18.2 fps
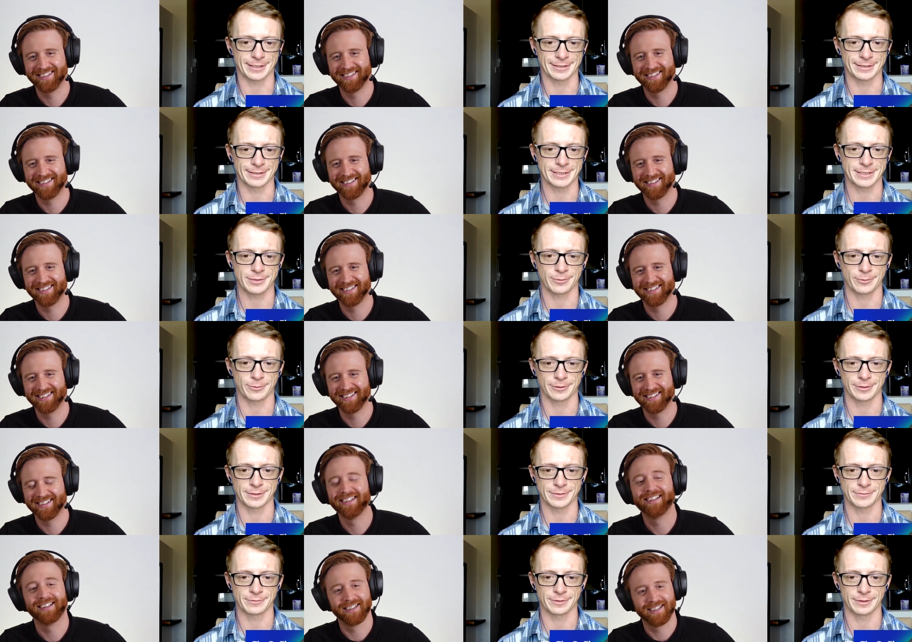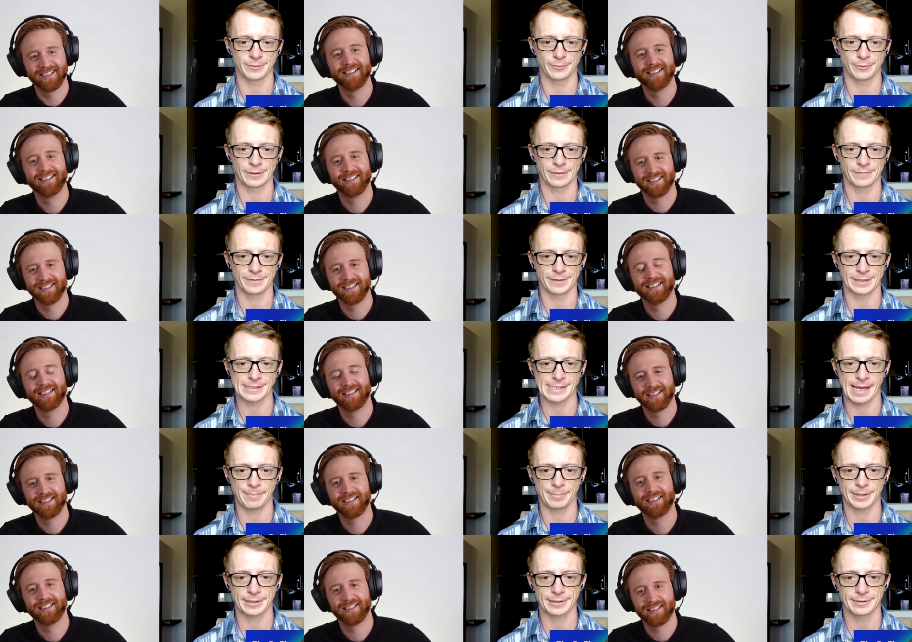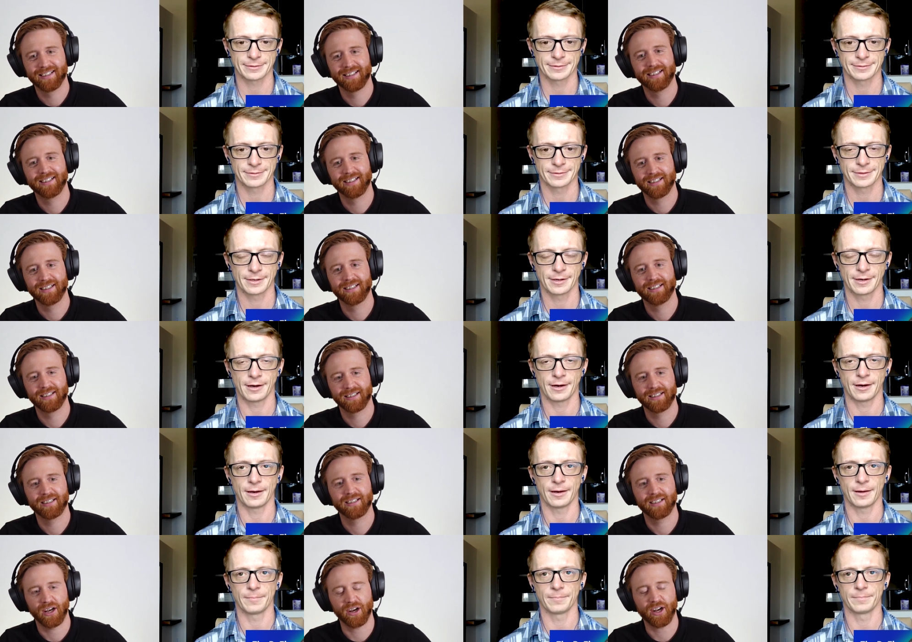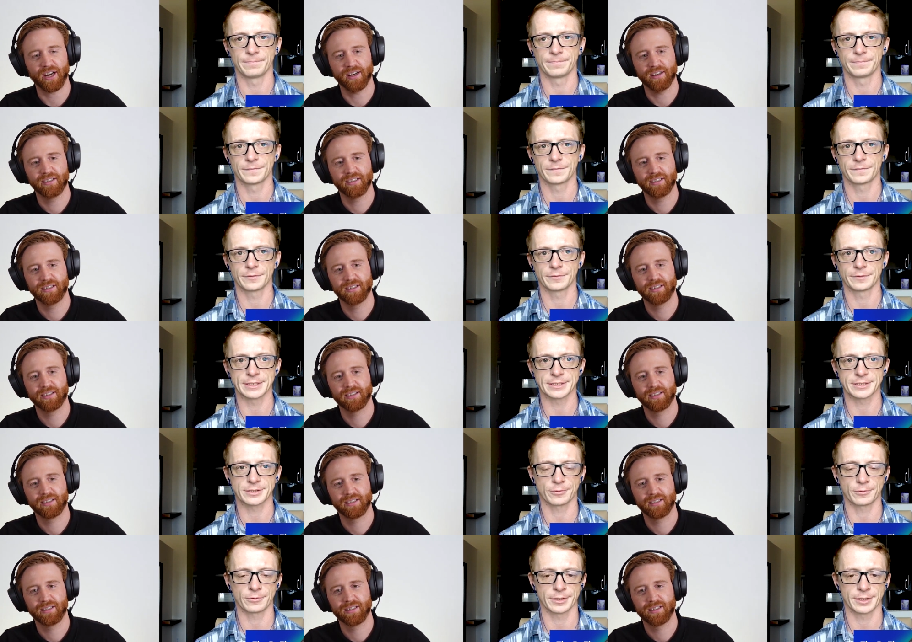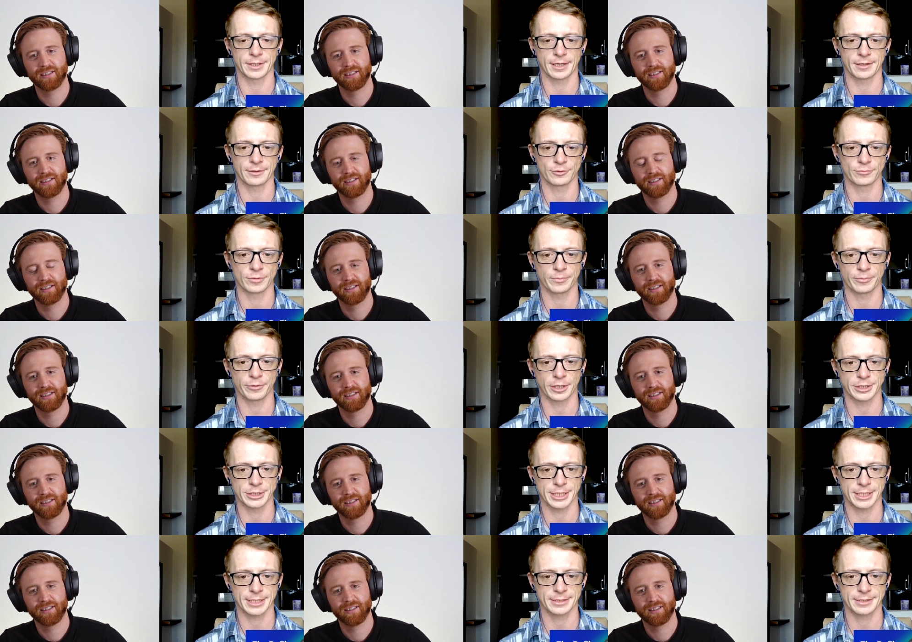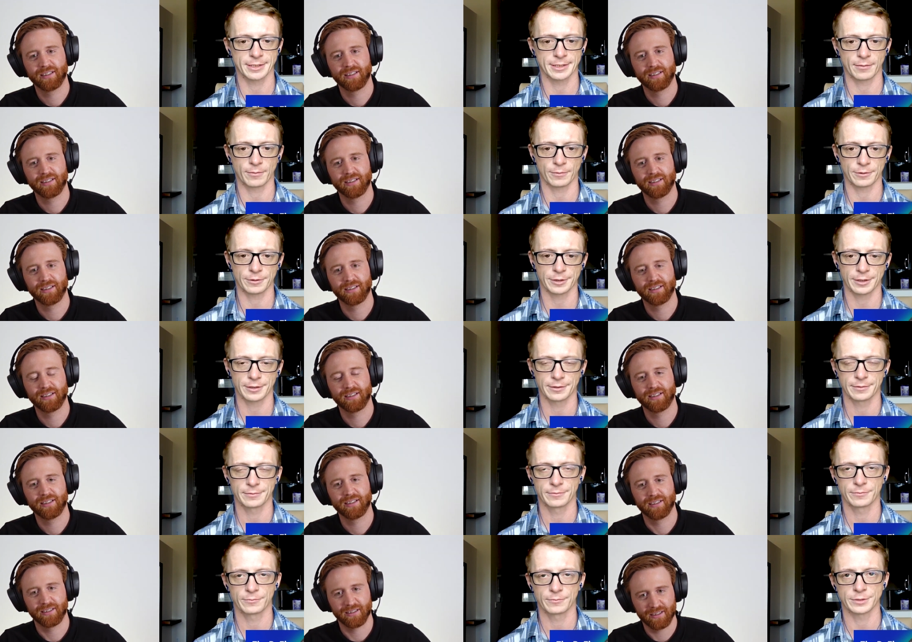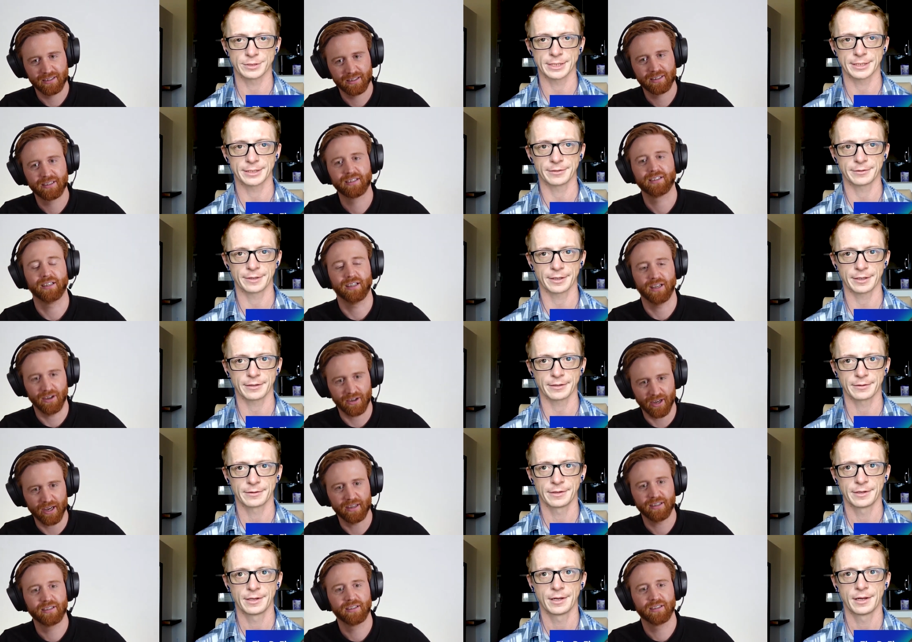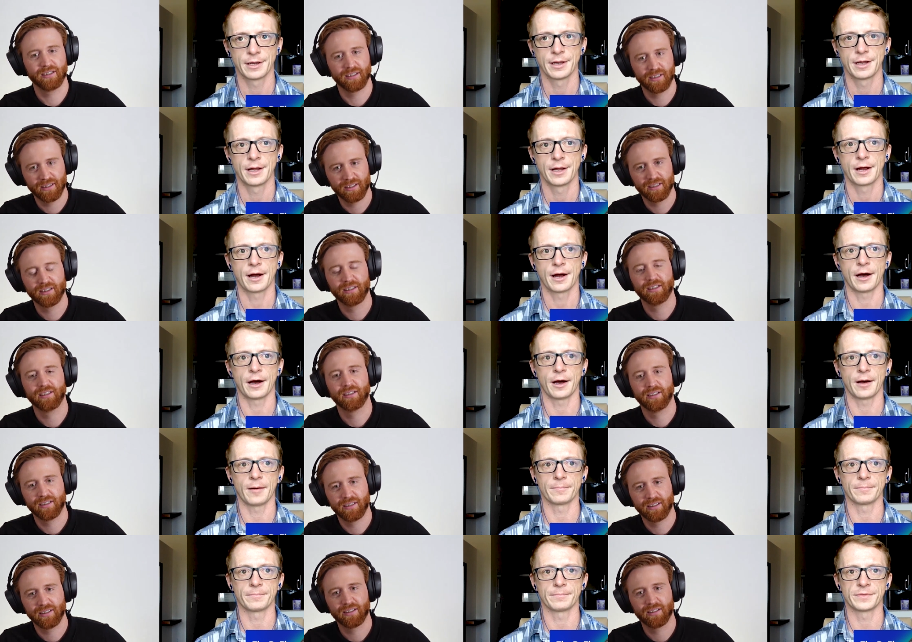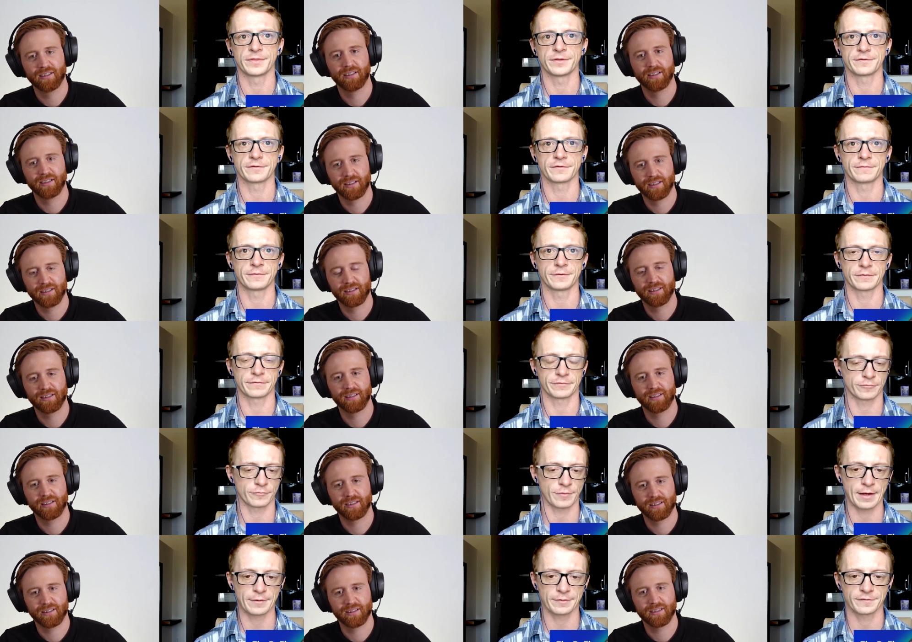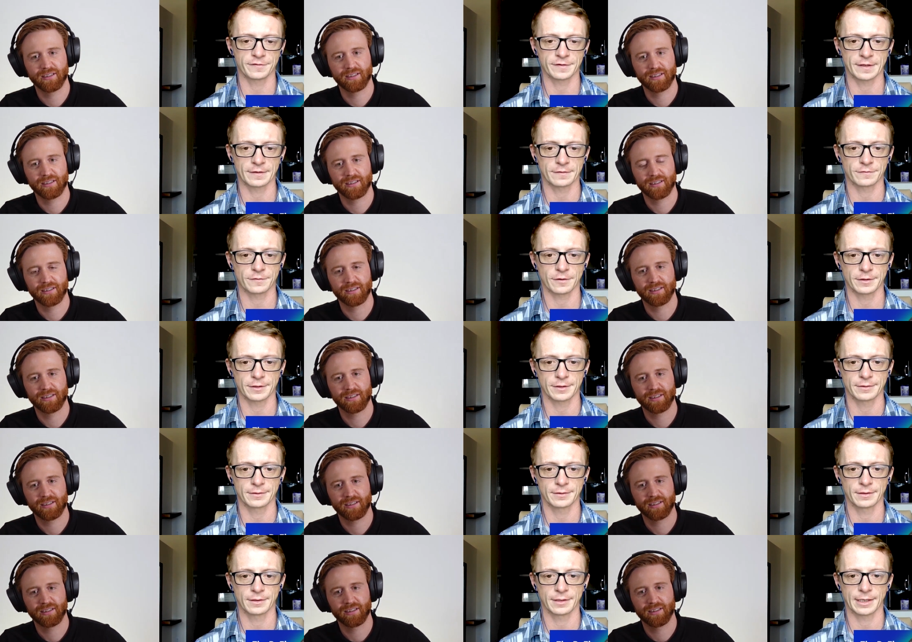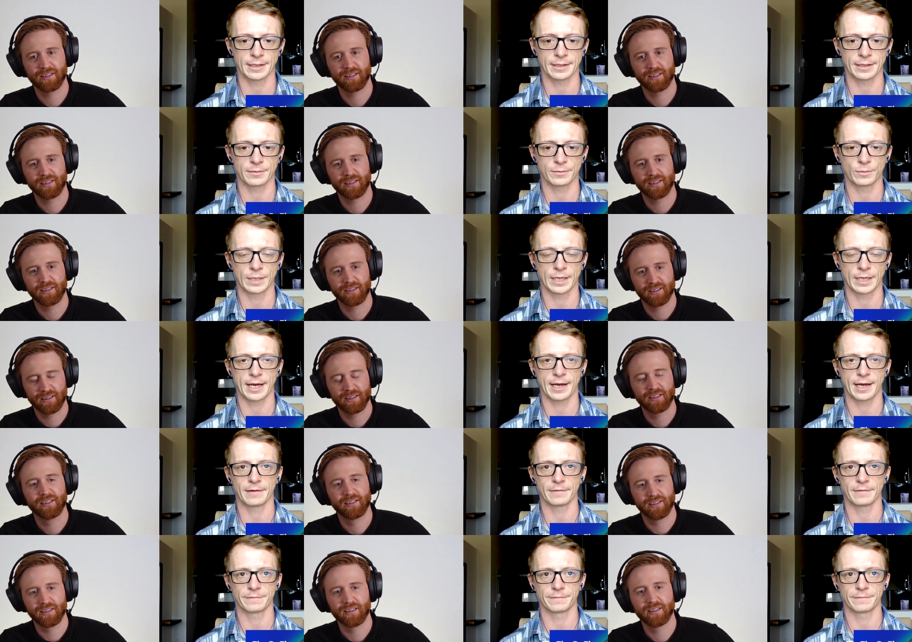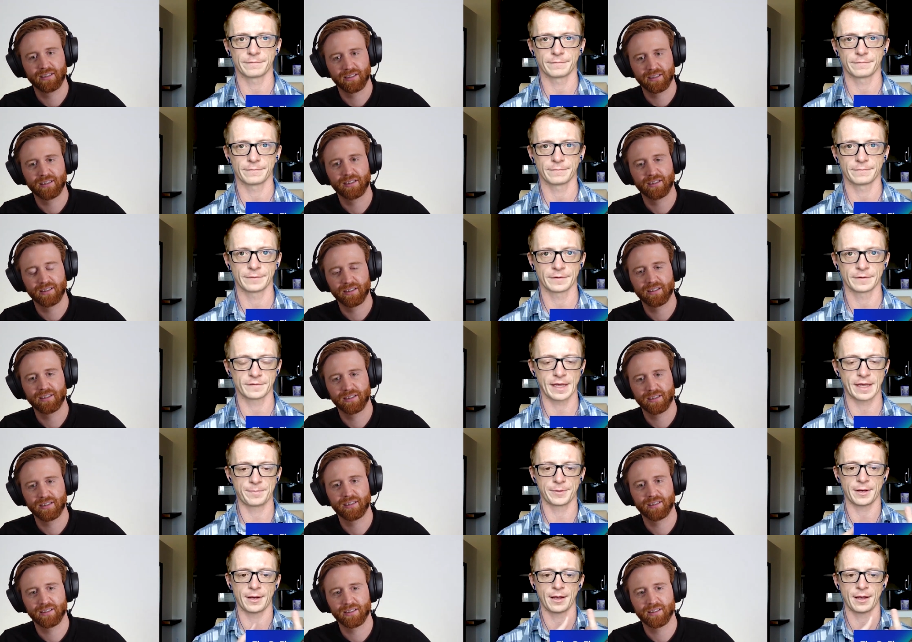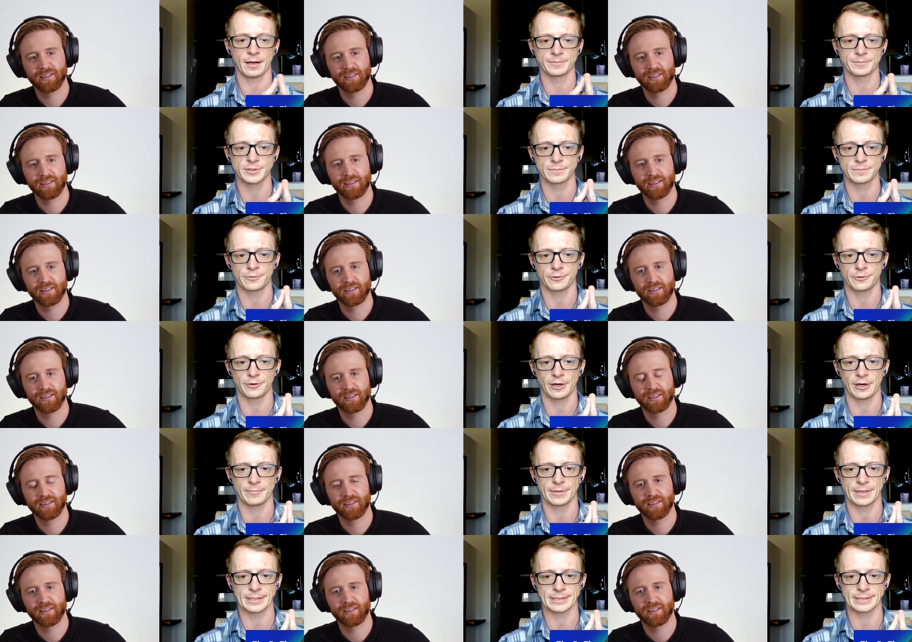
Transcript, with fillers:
Speaker 1: the Discord is really where everything's happening. Um, okay. So discord.umaproject.org will take you there. Okay. Um, there's a few different routes to get started. Like we have this KPI option program has